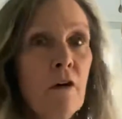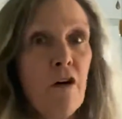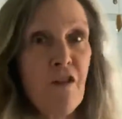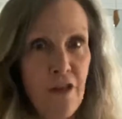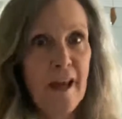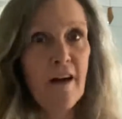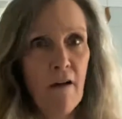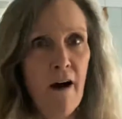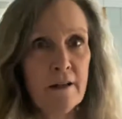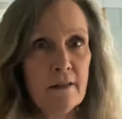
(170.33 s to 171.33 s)
Thank
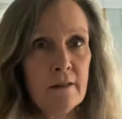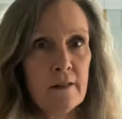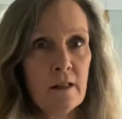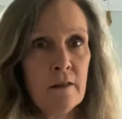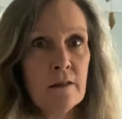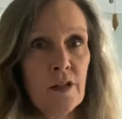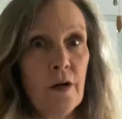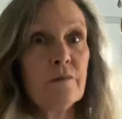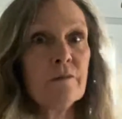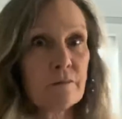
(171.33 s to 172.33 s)
God.
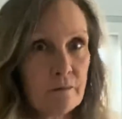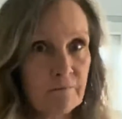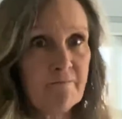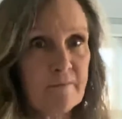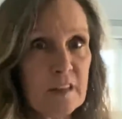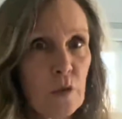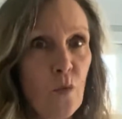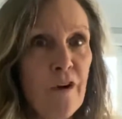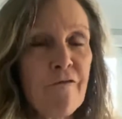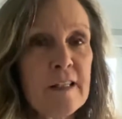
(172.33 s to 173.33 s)
So
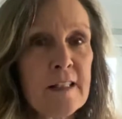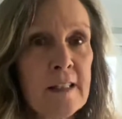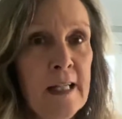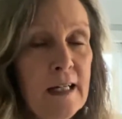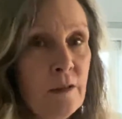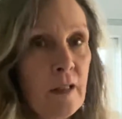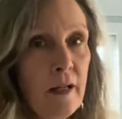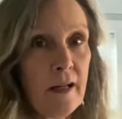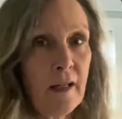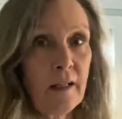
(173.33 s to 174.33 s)
we're friends now,
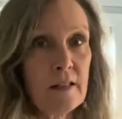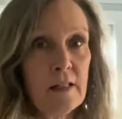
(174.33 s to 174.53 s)
and